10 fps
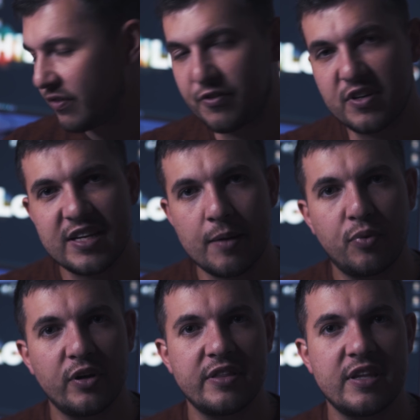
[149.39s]
for
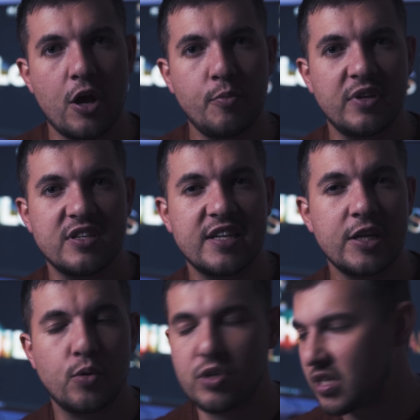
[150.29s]
example, in the opening
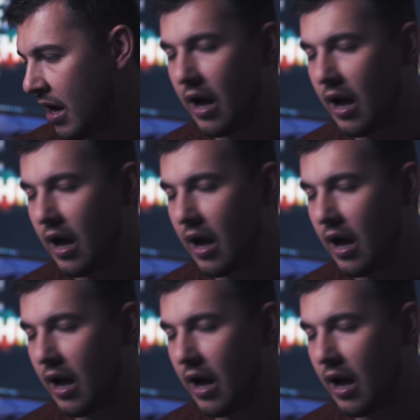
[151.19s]
sequence,